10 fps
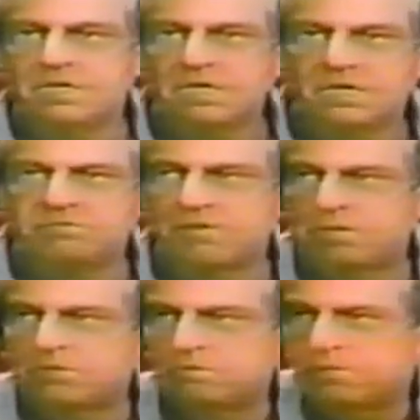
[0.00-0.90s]
a
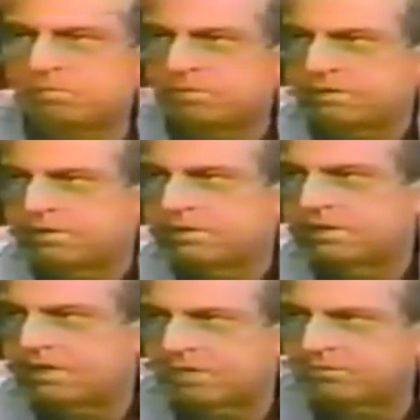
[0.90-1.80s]
family member
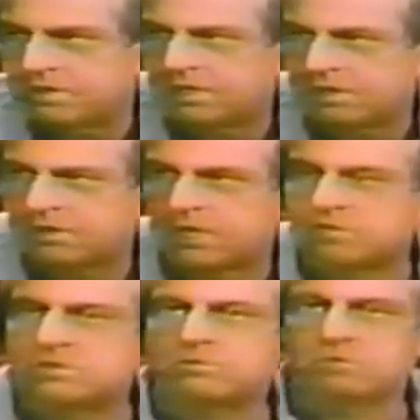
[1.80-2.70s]
of the
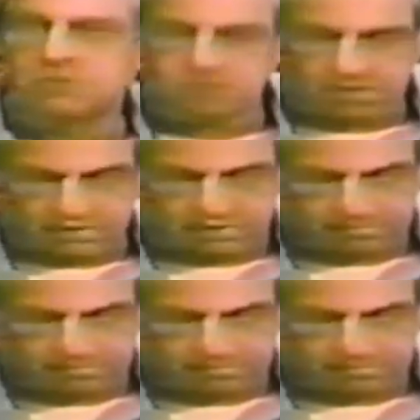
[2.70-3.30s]
International World Order.